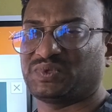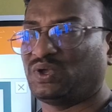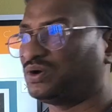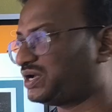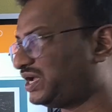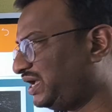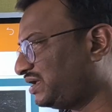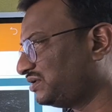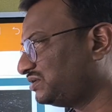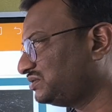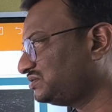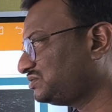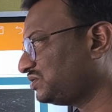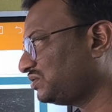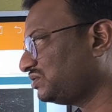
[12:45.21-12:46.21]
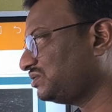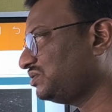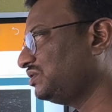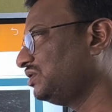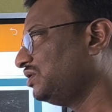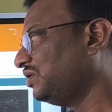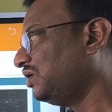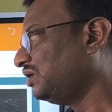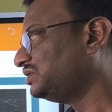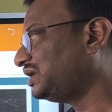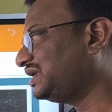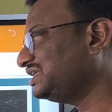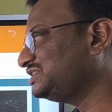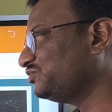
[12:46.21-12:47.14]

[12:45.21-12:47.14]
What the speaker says: Okay, so that is